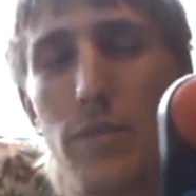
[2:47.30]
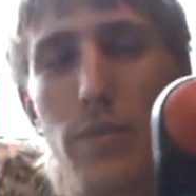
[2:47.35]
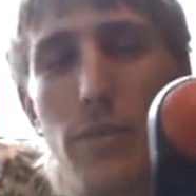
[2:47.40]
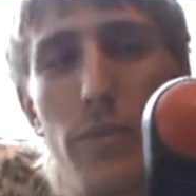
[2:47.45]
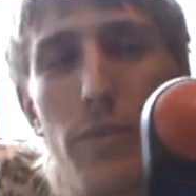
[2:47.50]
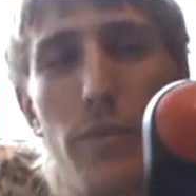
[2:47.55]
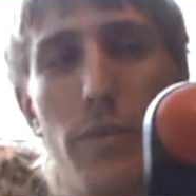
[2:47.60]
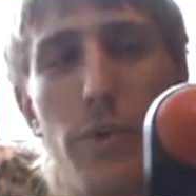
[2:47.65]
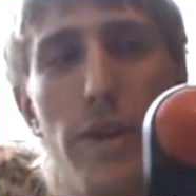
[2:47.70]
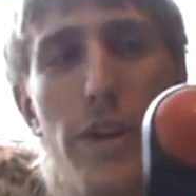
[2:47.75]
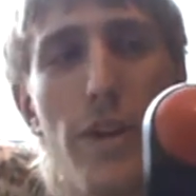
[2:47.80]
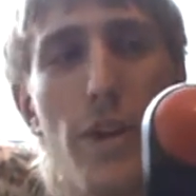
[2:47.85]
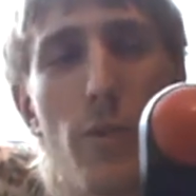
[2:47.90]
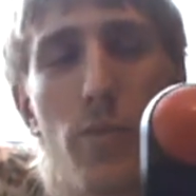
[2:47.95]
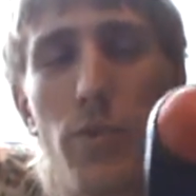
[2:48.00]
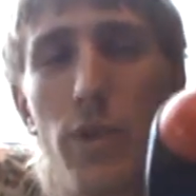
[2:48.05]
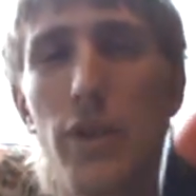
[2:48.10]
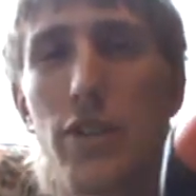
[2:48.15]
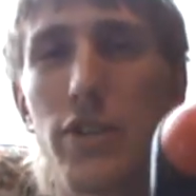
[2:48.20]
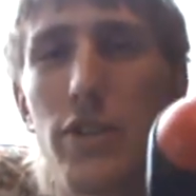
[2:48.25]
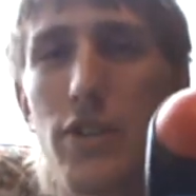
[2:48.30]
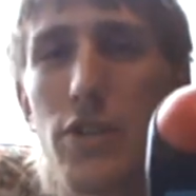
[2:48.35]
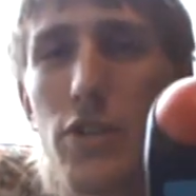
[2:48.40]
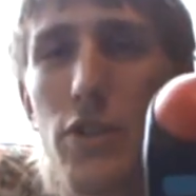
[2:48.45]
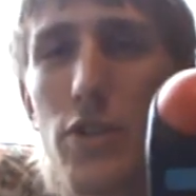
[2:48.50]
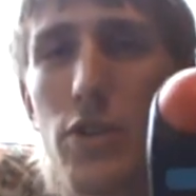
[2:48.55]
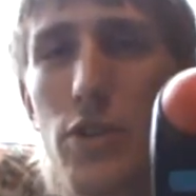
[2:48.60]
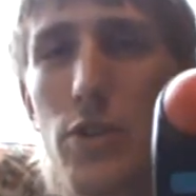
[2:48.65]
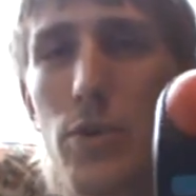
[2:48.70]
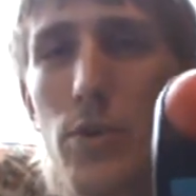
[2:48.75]
3 or
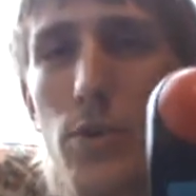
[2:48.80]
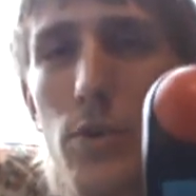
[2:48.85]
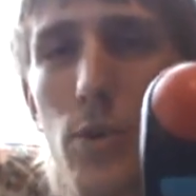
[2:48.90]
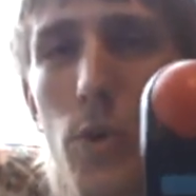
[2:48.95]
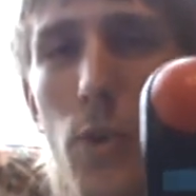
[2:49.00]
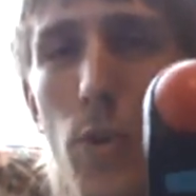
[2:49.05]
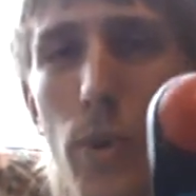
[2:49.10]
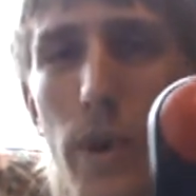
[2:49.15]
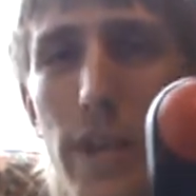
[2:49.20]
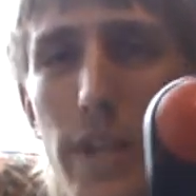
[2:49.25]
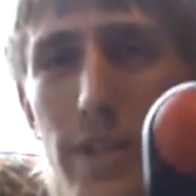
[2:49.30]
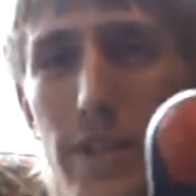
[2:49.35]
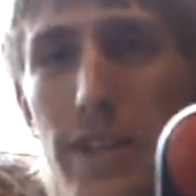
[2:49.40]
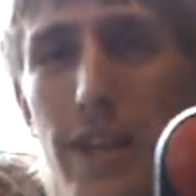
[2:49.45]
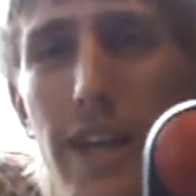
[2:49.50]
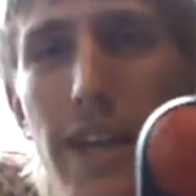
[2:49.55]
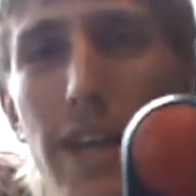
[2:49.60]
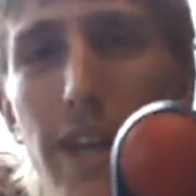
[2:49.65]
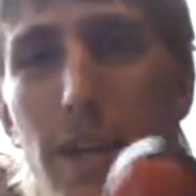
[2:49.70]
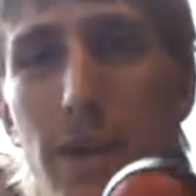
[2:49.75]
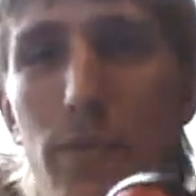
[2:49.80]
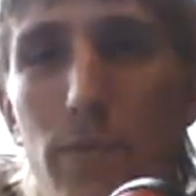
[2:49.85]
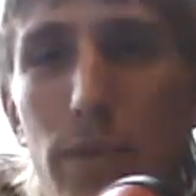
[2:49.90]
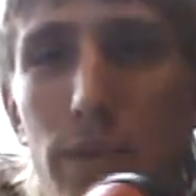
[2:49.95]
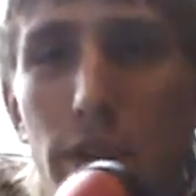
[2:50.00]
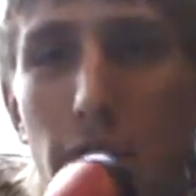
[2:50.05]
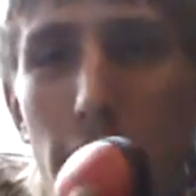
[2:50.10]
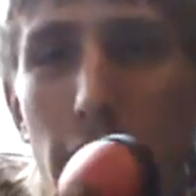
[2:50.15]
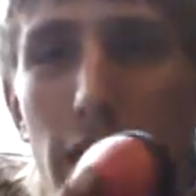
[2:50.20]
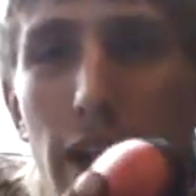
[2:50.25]
PlayStation 2 quiz
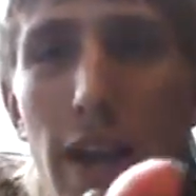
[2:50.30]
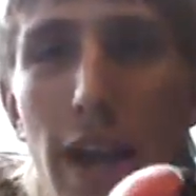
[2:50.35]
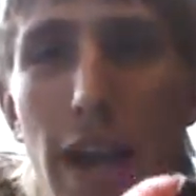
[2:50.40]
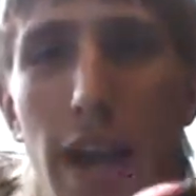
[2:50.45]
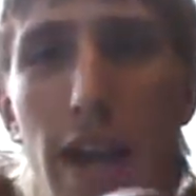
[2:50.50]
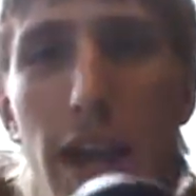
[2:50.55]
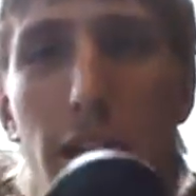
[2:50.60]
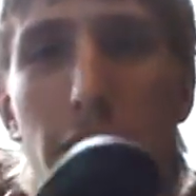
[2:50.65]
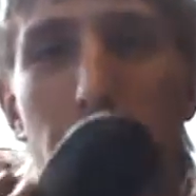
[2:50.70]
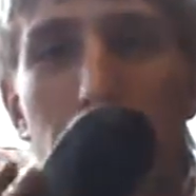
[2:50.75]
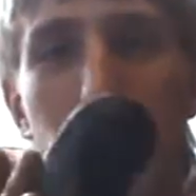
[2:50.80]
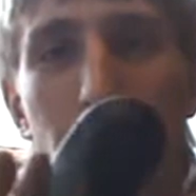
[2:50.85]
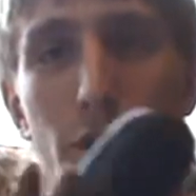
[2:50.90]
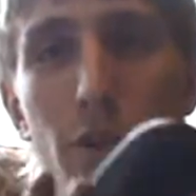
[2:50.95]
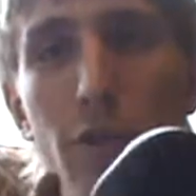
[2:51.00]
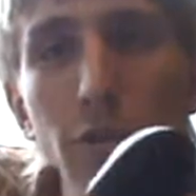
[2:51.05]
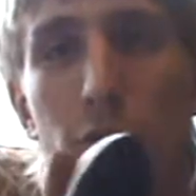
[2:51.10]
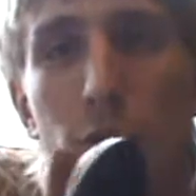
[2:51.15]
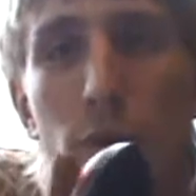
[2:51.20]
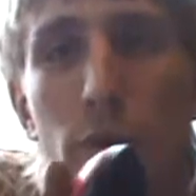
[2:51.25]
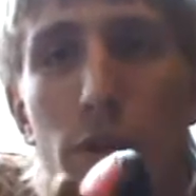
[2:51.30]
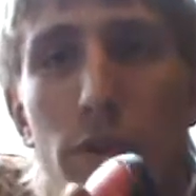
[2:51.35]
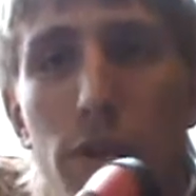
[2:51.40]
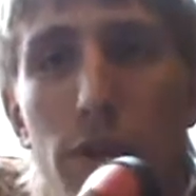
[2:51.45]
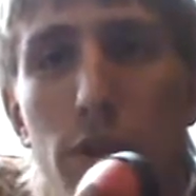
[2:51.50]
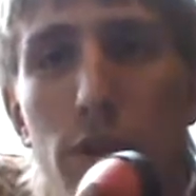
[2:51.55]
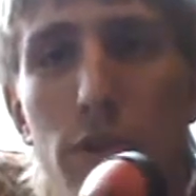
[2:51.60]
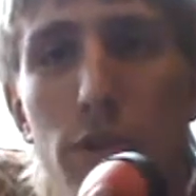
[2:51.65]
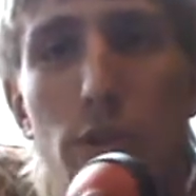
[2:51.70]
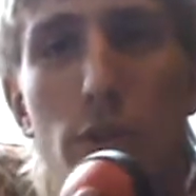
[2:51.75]
games. And I got all 4 of the
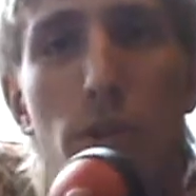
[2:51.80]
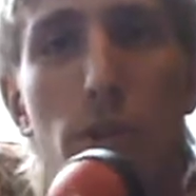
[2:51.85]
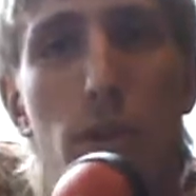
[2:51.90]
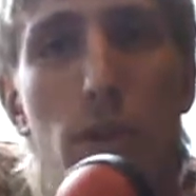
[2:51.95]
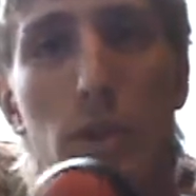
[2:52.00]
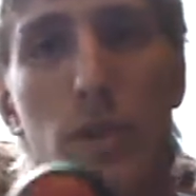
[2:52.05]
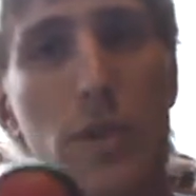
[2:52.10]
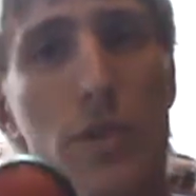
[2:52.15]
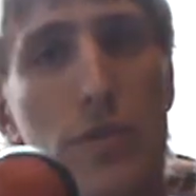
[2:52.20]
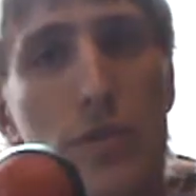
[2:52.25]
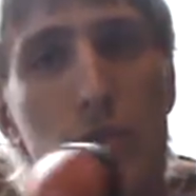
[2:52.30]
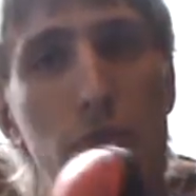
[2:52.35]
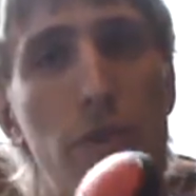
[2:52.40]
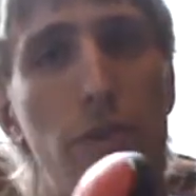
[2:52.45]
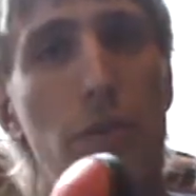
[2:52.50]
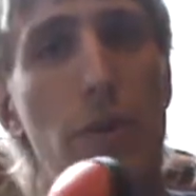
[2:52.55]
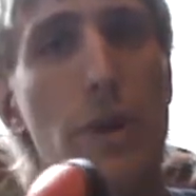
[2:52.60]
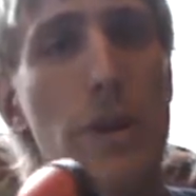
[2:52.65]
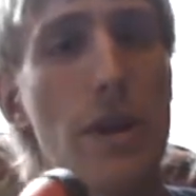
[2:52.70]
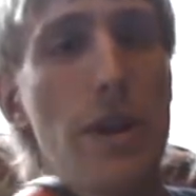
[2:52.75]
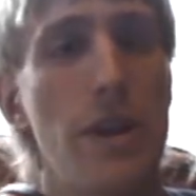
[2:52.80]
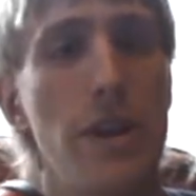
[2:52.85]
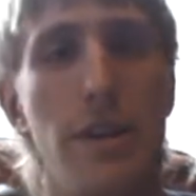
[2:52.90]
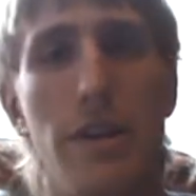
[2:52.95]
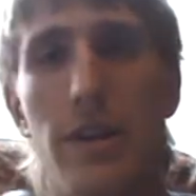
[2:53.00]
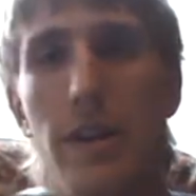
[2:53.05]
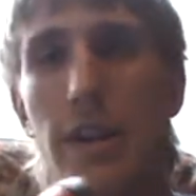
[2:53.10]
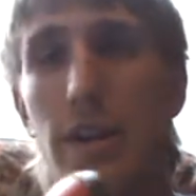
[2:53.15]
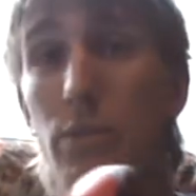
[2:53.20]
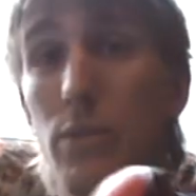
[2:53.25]
controllers for
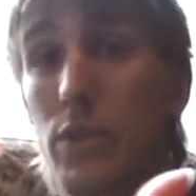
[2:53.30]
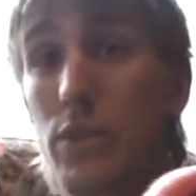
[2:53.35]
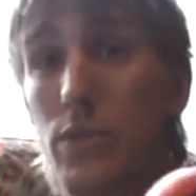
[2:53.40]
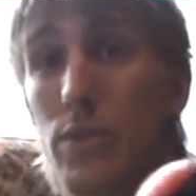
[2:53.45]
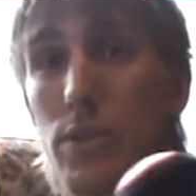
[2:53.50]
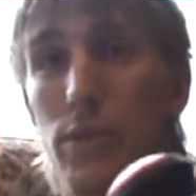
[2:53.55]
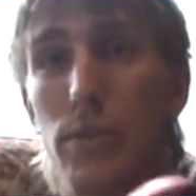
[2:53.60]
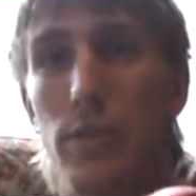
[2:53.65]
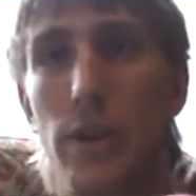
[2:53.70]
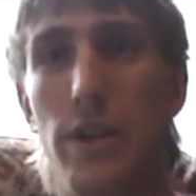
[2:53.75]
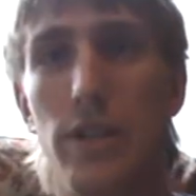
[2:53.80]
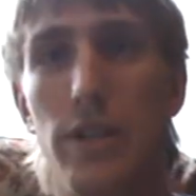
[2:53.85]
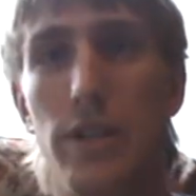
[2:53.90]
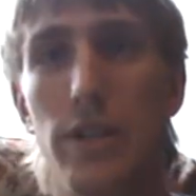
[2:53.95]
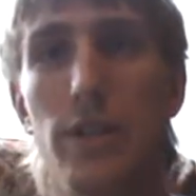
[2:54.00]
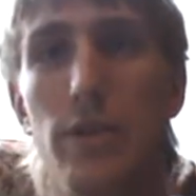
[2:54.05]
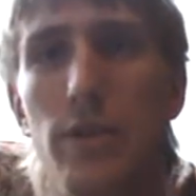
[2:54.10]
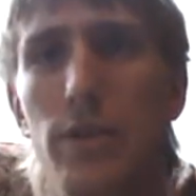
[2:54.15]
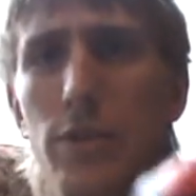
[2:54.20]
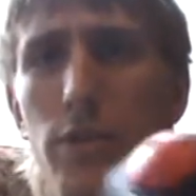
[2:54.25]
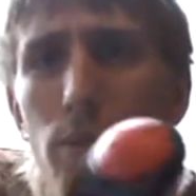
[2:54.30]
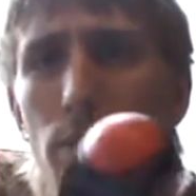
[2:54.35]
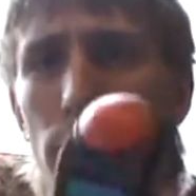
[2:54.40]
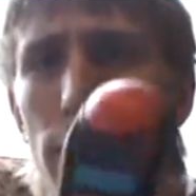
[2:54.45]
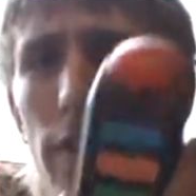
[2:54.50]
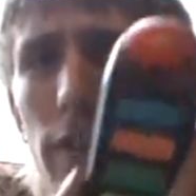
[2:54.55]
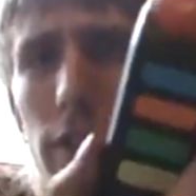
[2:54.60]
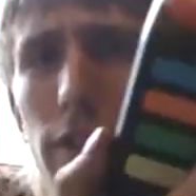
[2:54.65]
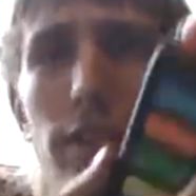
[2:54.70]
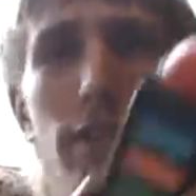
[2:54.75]
$3.99, which was a great deal, because
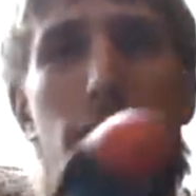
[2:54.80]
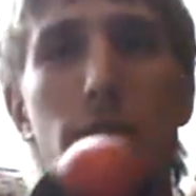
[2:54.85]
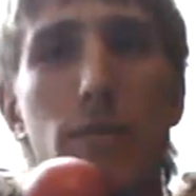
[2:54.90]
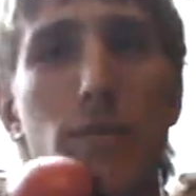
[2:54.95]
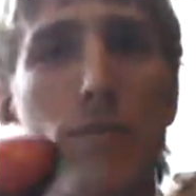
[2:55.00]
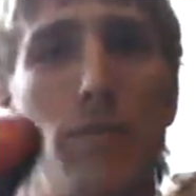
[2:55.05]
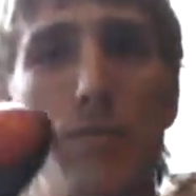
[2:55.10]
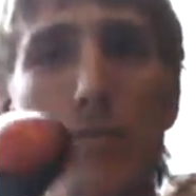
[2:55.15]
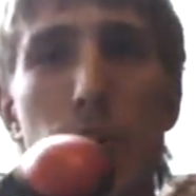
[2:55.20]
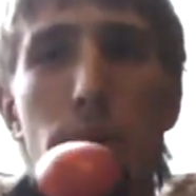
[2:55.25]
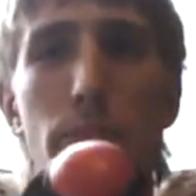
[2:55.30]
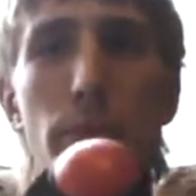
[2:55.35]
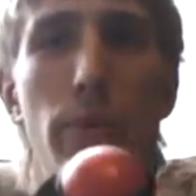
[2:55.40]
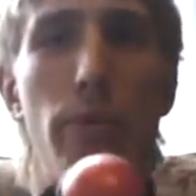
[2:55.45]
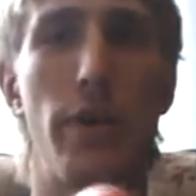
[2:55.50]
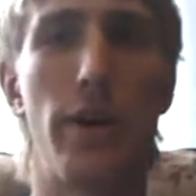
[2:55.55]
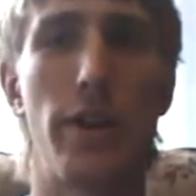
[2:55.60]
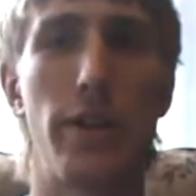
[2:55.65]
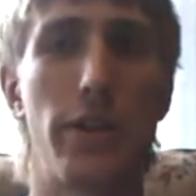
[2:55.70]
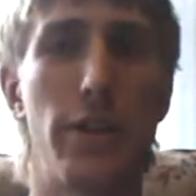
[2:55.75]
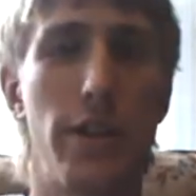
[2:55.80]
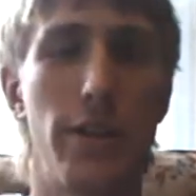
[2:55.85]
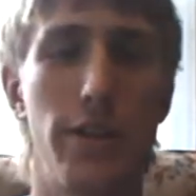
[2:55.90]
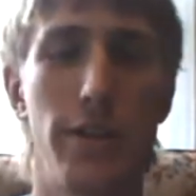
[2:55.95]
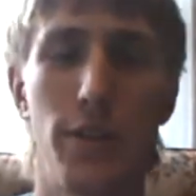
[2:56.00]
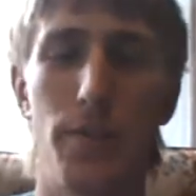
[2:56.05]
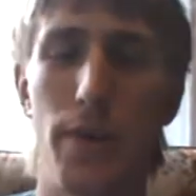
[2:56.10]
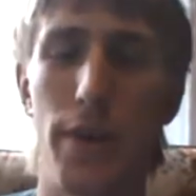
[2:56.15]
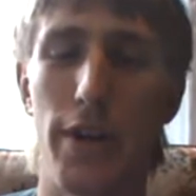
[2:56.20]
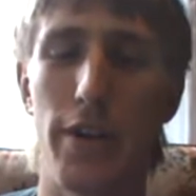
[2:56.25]
apparently people want
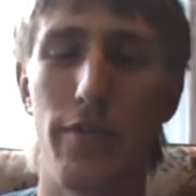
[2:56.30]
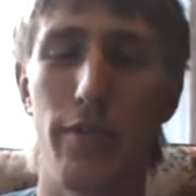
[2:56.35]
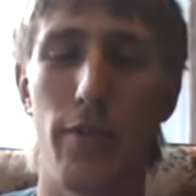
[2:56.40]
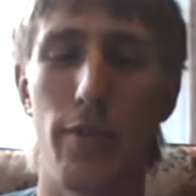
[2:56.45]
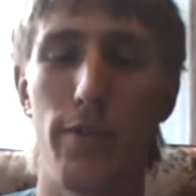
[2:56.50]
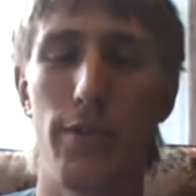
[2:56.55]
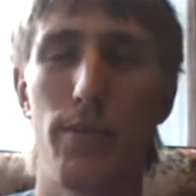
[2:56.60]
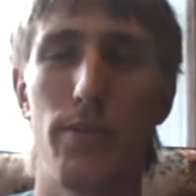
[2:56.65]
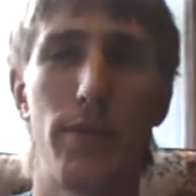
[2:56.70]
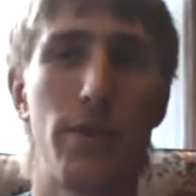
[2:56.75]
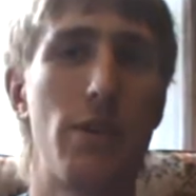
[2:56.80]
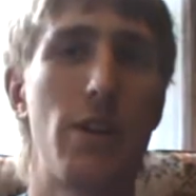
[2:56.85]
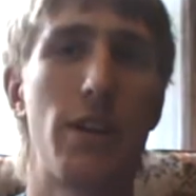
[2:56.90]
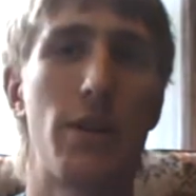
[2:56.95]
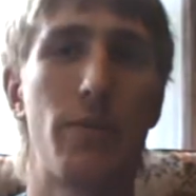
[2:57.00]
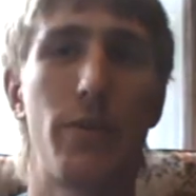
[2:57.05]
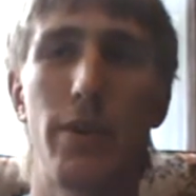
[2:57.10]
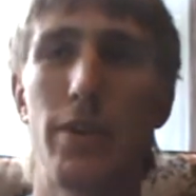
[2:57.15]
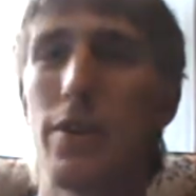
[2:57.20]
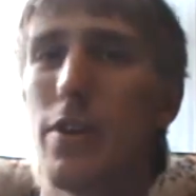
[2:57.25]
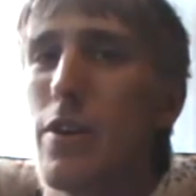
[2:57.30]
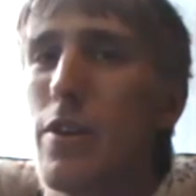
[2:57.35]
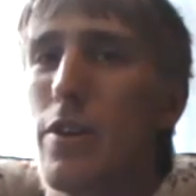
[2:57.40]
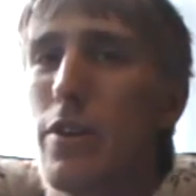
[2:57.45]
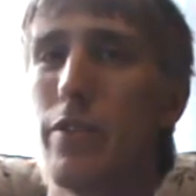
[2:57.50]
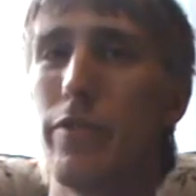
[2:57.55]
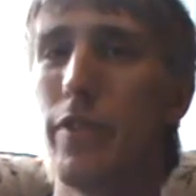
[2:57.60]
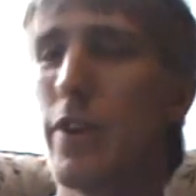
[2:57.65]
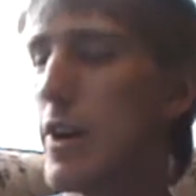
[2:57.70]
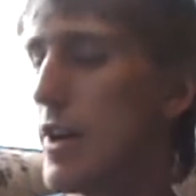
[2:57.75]
tons of money for them. They're really hard
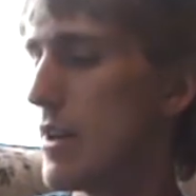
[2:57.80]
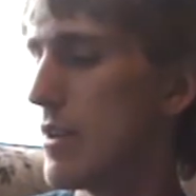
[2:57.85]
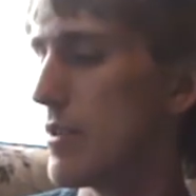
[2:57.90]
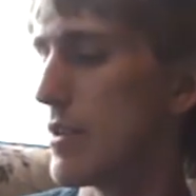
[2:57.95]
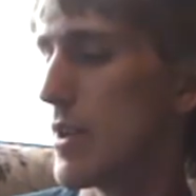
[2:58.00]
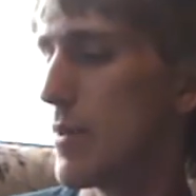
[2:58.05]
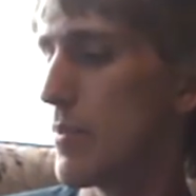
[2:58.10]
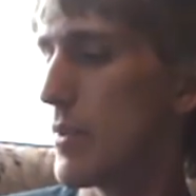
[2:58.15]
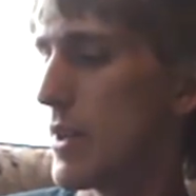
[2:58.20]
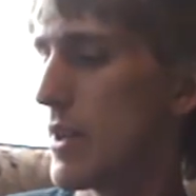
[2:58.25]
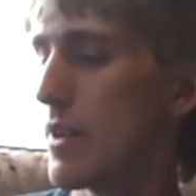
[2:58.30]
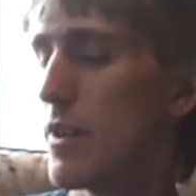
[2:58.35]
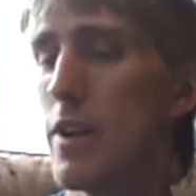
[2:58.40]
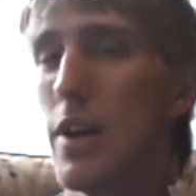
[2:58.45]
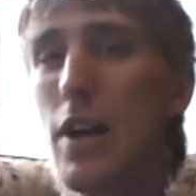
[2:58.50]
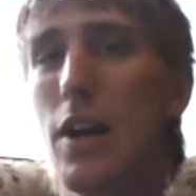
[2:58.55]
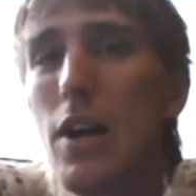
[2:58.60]
to find or something.